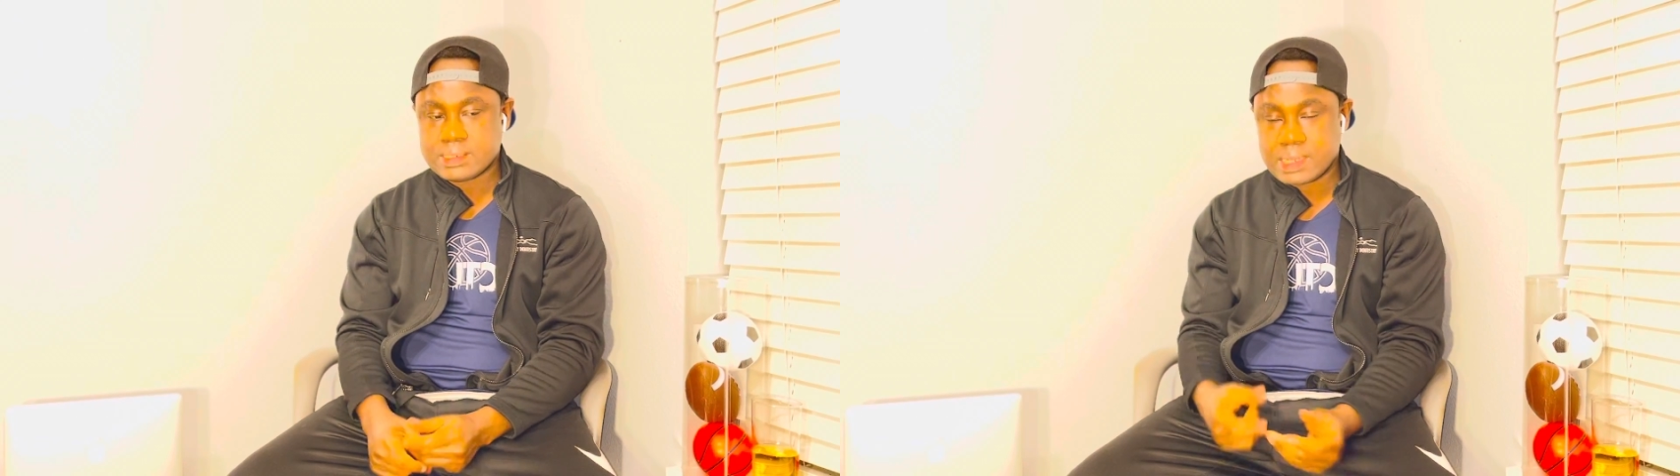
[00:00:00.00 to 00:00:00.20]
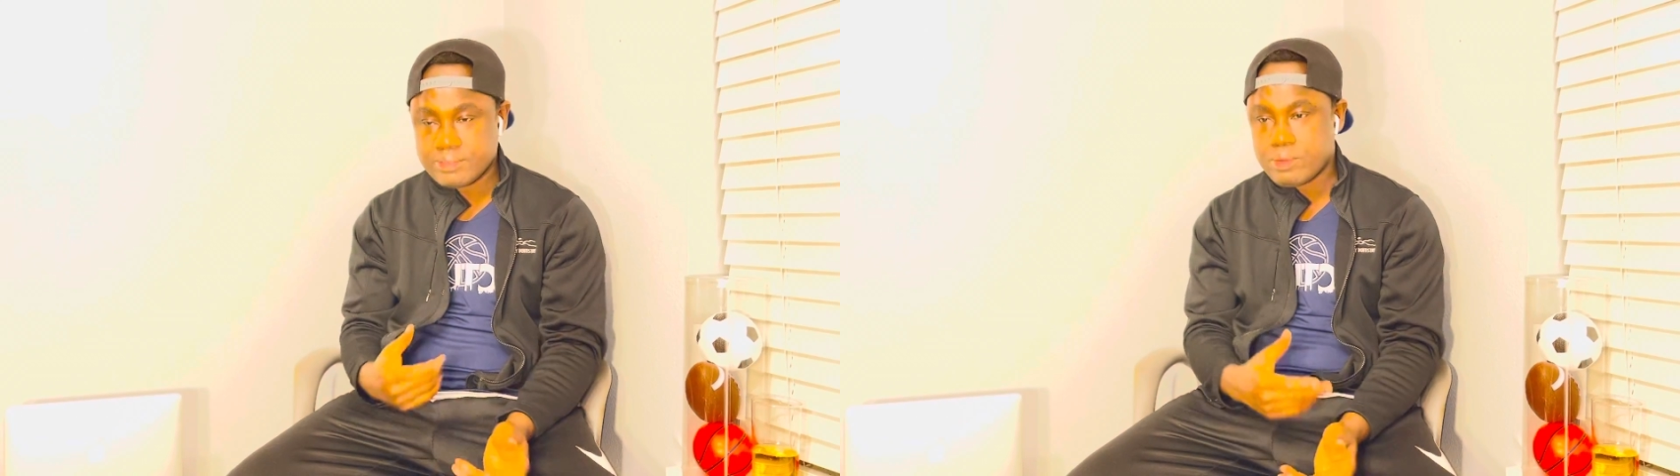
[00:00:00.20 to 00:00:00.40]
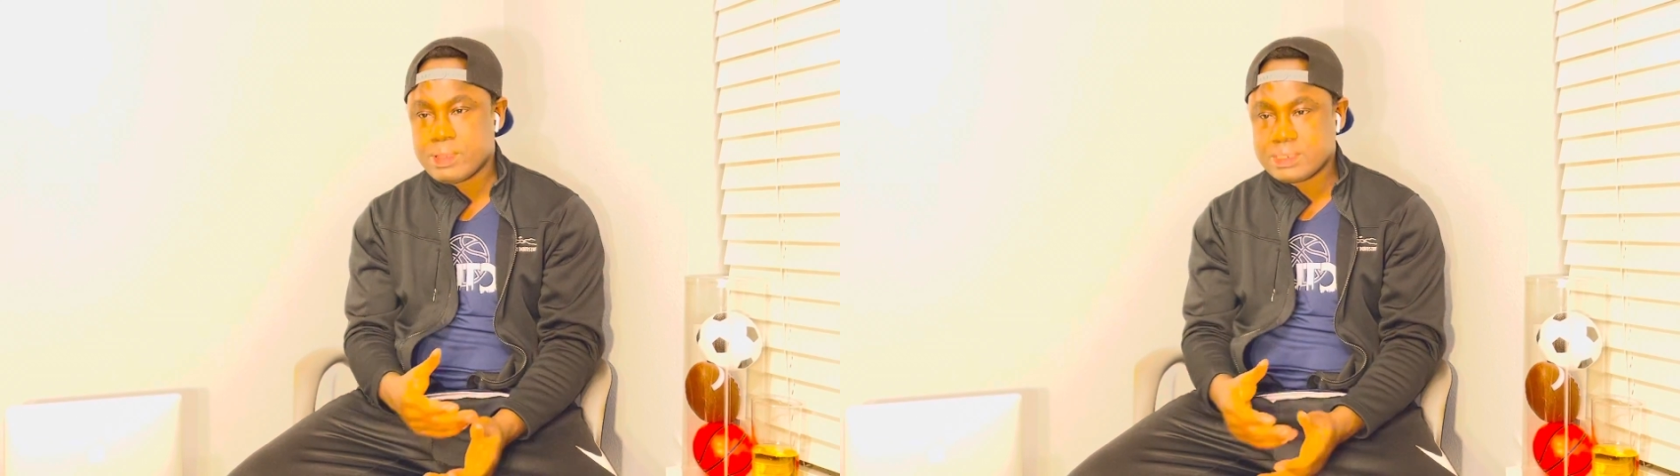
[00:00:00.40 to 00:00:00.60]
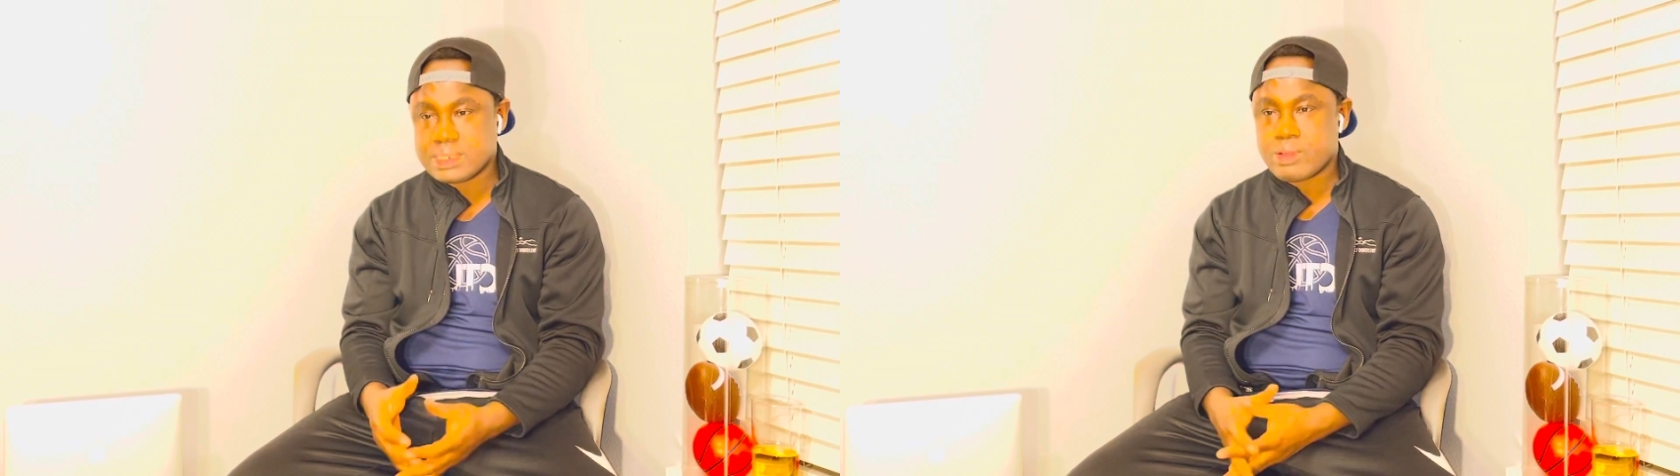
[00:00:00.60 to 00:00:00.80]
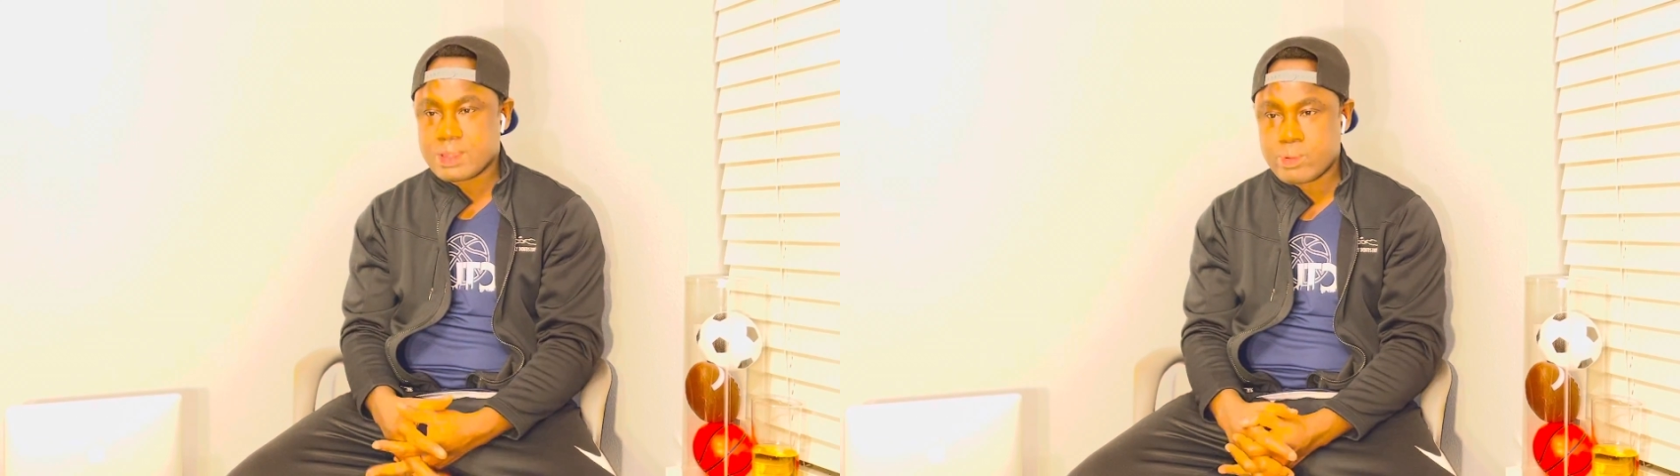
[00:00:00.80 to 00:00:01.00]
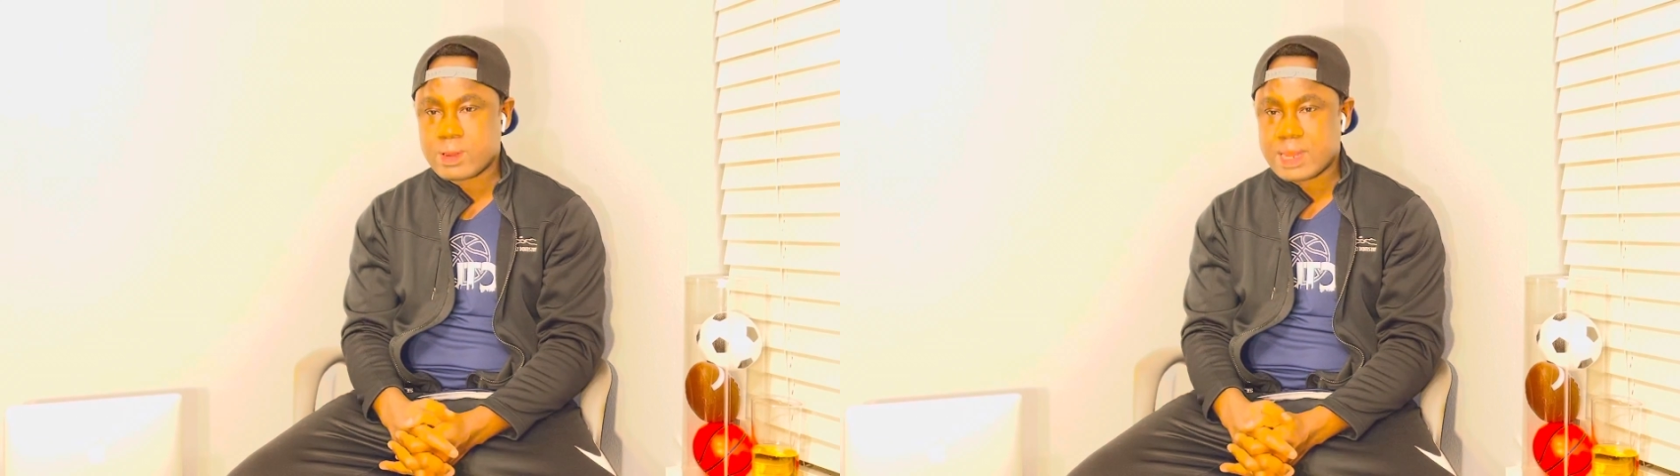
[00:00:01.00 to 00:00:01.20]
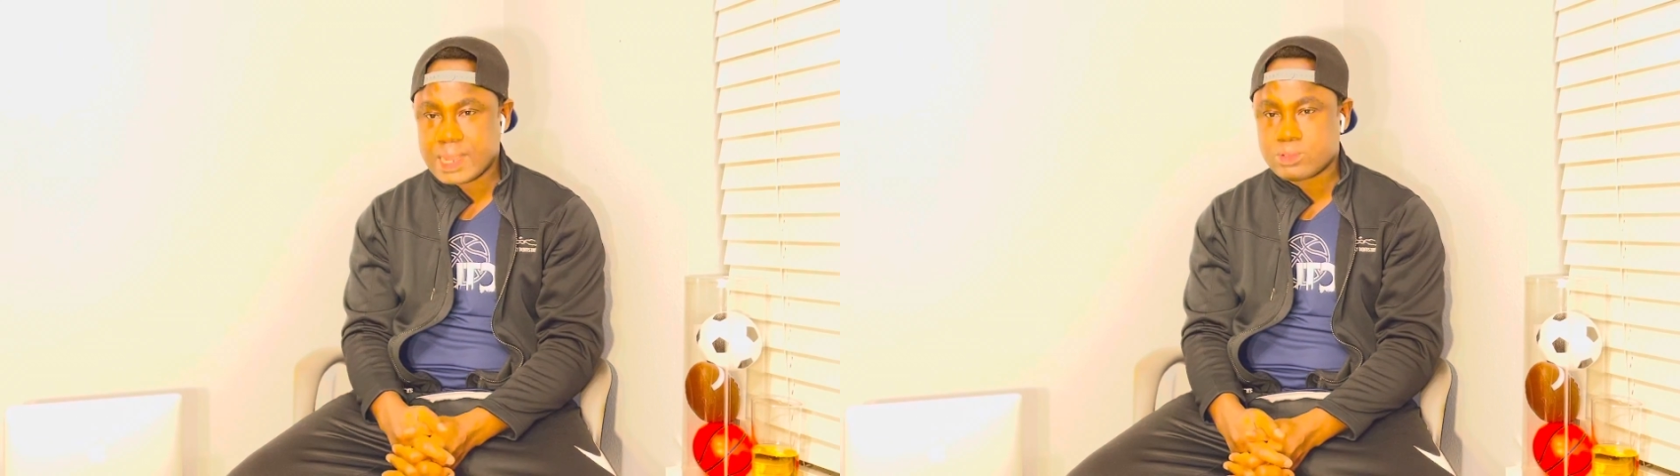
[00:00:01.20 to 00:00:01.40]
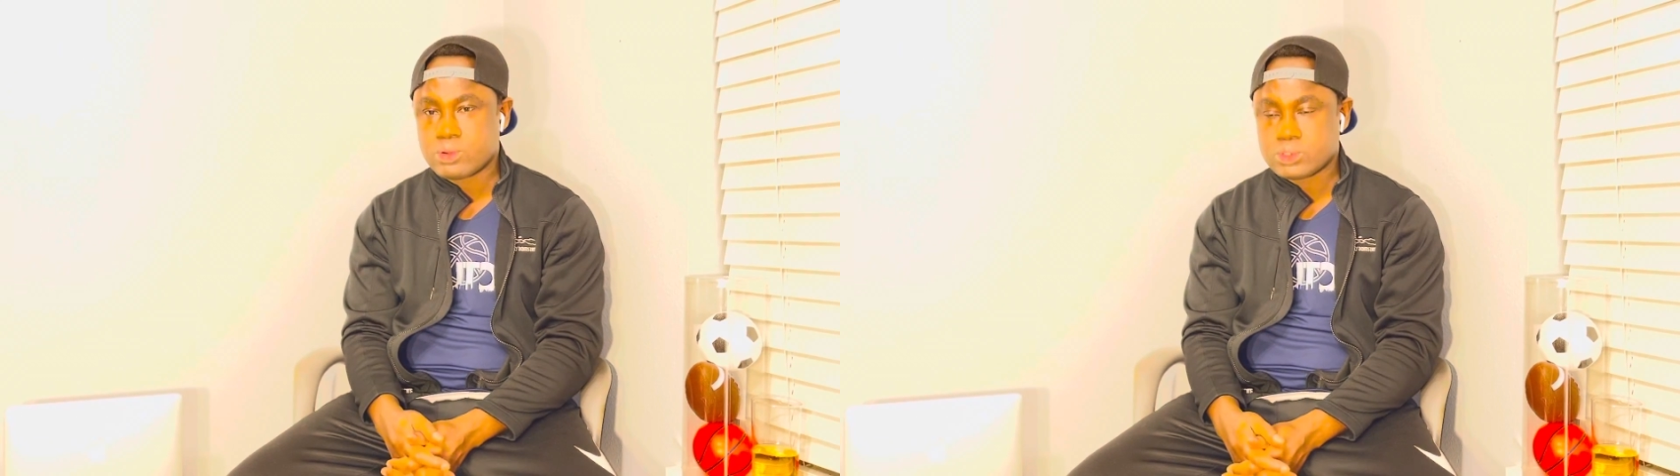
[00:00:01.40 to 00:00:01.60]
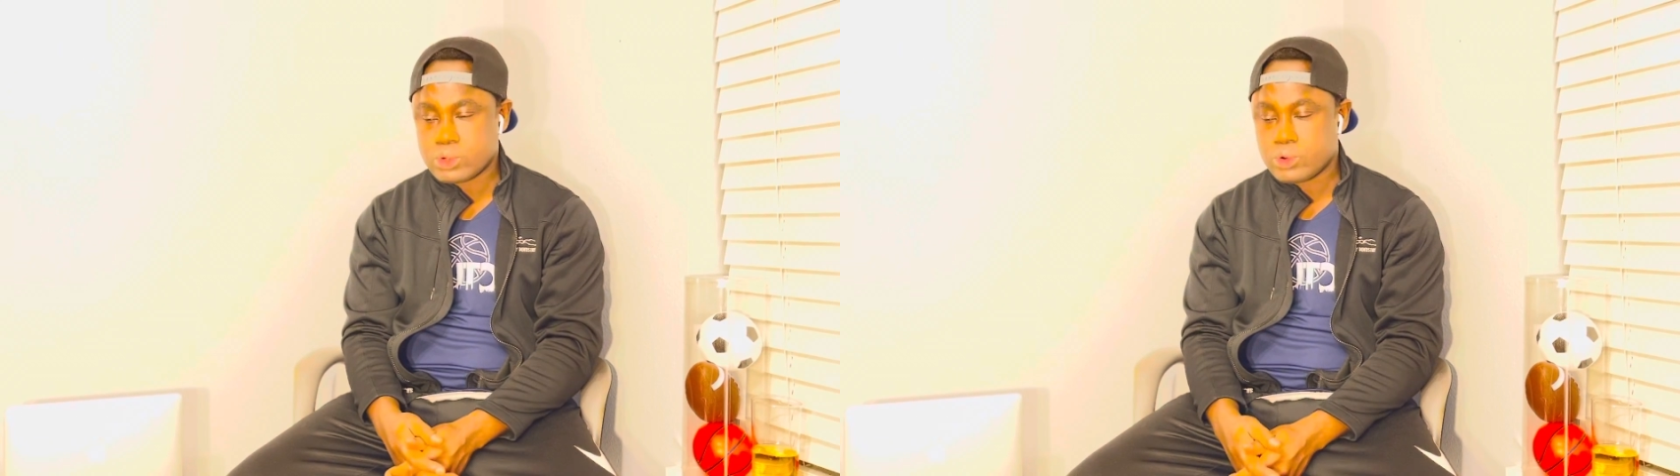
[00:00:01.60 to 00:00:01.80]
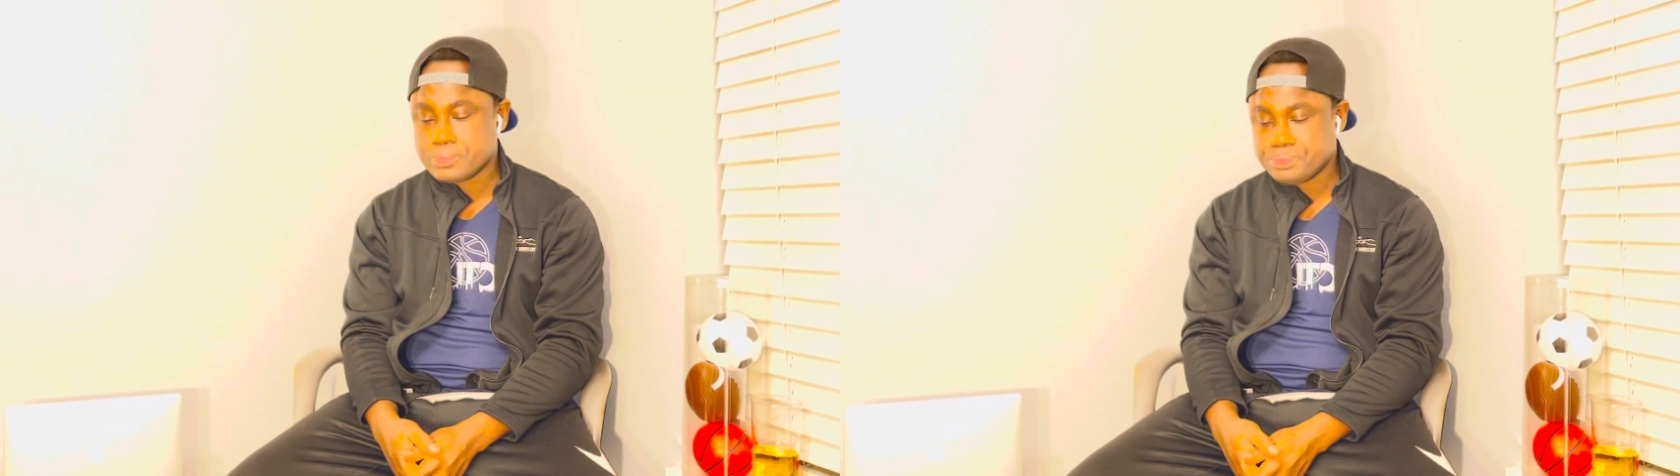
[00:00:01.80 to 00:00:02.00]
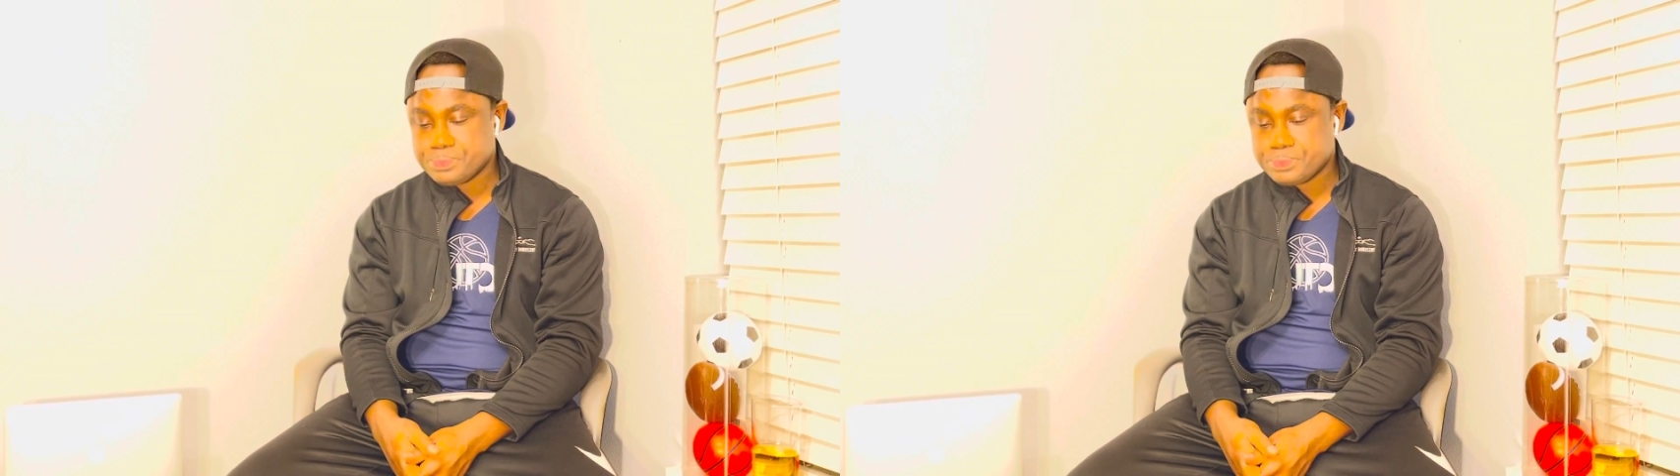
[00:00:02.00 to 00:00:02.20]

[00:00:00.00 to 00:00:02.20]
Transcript: it's an information that we can rely on. So